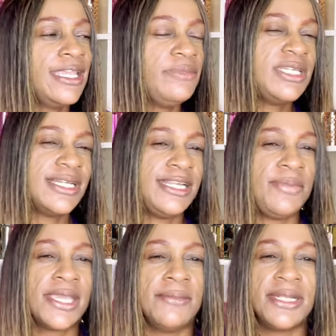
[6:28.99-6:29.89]
immediately
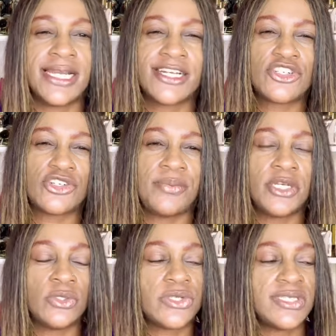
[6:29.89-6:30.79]
becoming like a
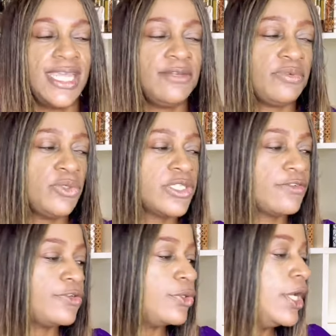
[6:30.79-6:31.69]
tropical scent,
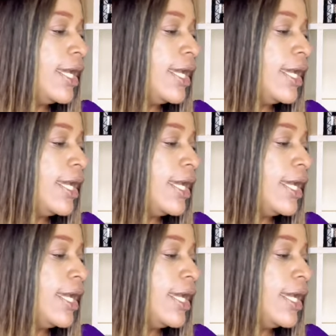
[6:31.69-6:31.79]
beautiful